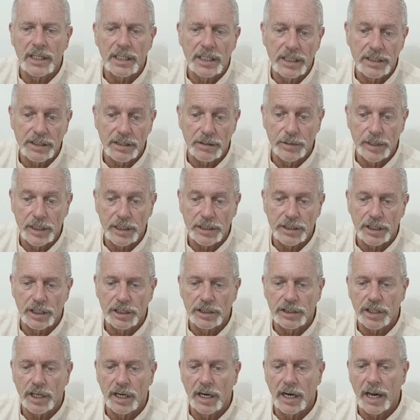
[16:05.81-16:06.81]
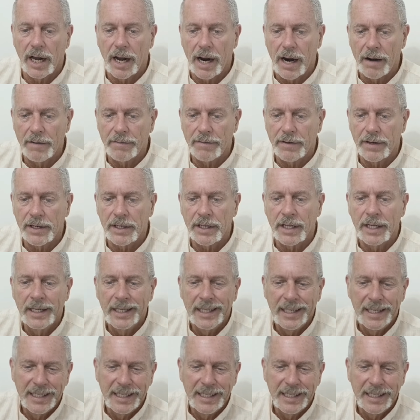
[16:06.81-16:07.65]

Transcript: he's a researcher at Harvard,